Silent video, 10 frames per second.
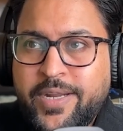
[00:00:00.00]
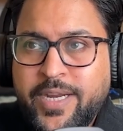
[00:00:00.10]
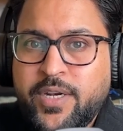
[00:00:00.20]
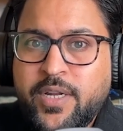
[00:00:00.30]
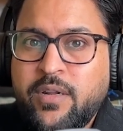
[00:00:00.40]

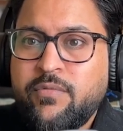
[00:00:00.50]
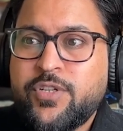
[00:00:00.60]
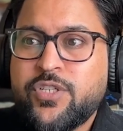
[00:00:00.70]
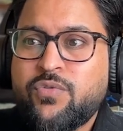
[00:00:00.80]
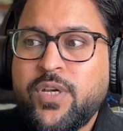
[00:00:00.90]
LinkedIn, which
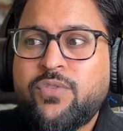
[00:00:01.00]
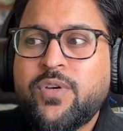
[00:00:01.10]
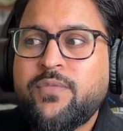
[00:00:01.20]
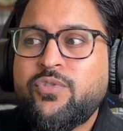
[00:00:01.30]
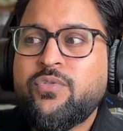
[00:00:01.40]
is going to
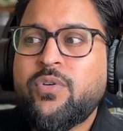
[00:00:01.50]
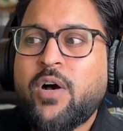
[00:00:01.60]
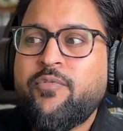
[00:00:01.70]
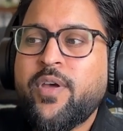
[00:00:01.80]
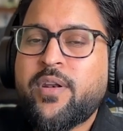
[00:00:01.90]
give you
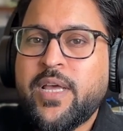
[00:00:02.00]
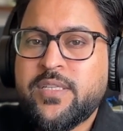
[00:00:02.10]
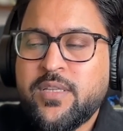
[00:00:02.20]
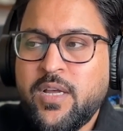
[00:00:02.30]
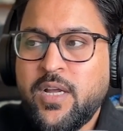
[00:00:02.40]

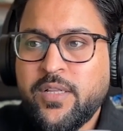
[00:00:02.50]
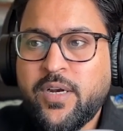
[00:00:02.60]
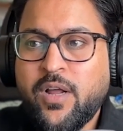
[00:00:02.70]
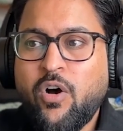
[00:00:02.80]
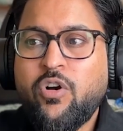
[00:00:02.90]
awareness
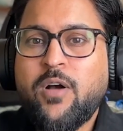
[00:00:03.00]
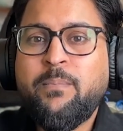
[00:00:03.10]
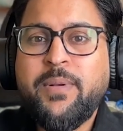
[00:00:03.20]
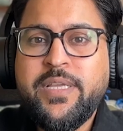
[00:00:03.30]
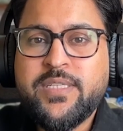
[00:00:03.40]
that how
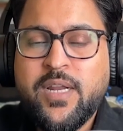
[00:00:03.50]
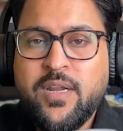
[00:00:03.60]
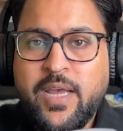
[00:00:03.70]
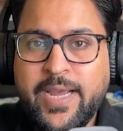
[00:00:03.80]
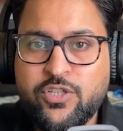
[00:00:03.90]
companies are
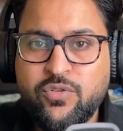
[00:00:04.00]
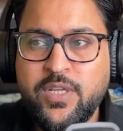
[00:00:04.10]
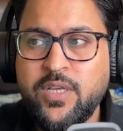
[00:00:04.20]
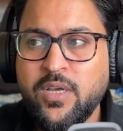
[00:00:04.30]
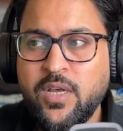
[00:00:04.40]

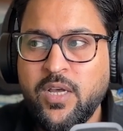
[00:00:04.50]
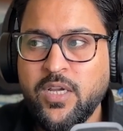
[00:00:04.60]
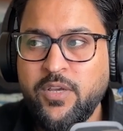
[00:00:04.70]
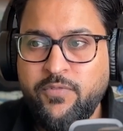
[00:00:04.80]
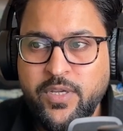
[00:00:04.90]
actually
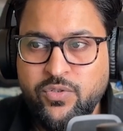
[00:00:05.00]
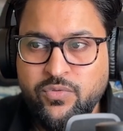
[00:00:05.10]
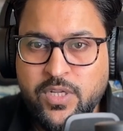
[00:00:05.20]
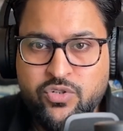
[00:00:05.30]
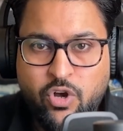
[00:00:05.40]
giving you
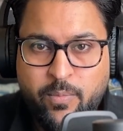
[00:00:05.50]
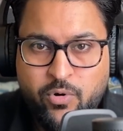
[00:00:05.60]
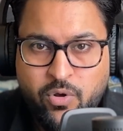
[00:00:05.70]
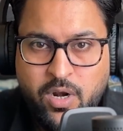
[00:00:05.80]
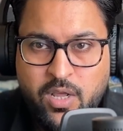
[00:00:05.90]
the job
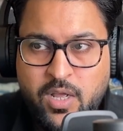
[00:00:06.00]
role.